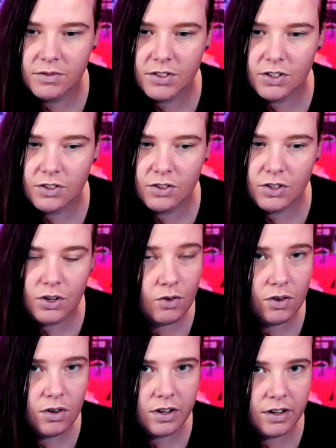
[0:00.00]
your
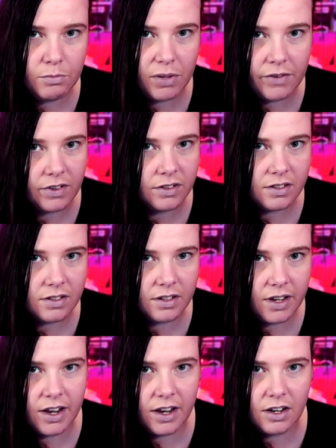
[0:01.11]
preference
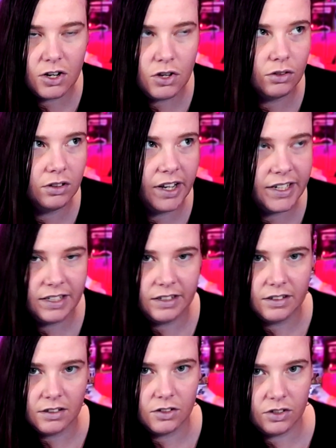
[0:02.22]
and your lighting.
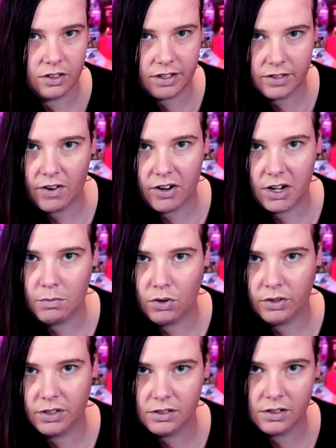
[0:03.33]
That's very
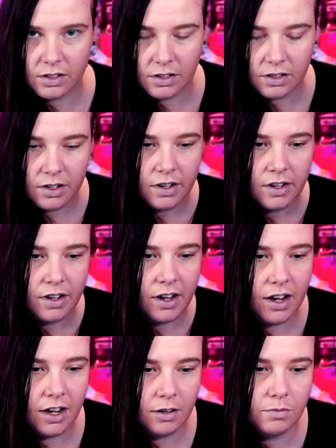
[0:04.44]
important.
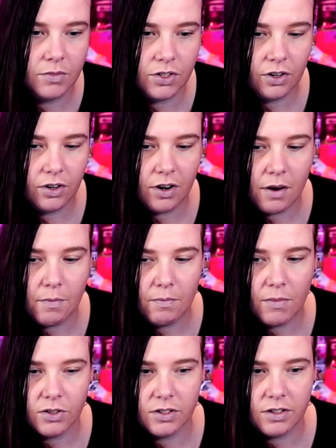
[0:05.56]
So
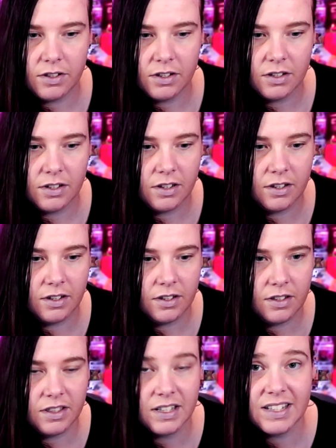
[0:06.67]
most of the
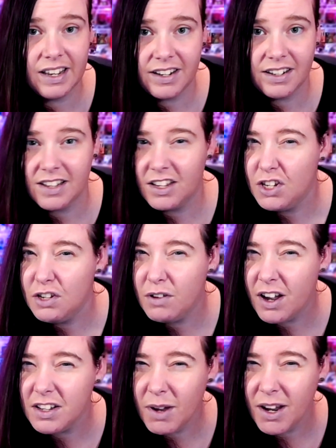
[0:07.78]
the settings that you
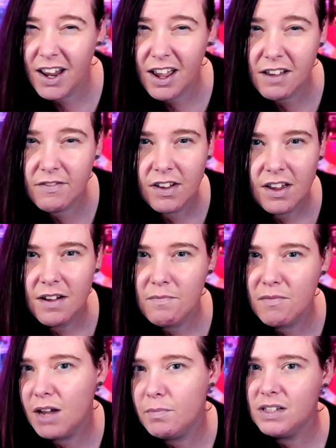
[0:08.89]
guys might have
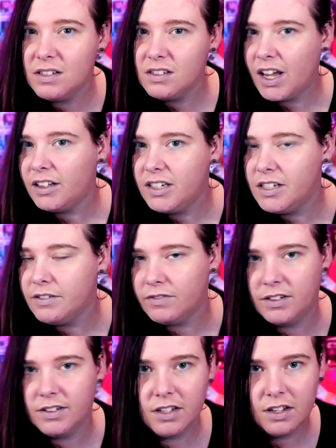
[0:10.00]
might be slightly
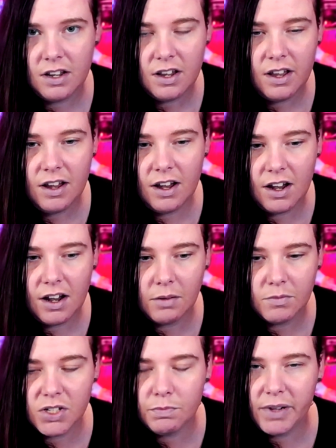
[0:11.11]
different.
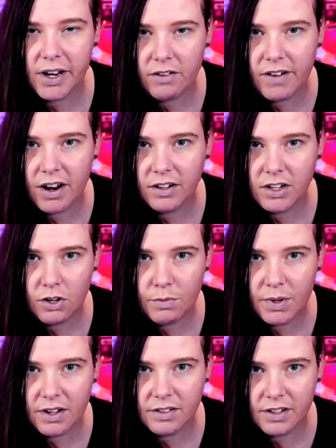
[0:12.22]
Just play around in
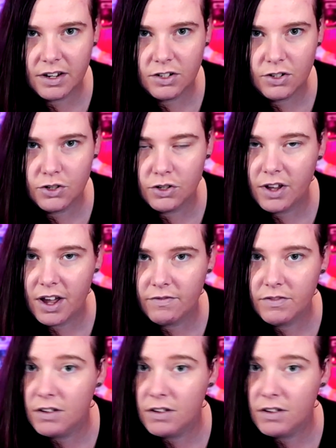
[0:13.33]
OBS and you should have the right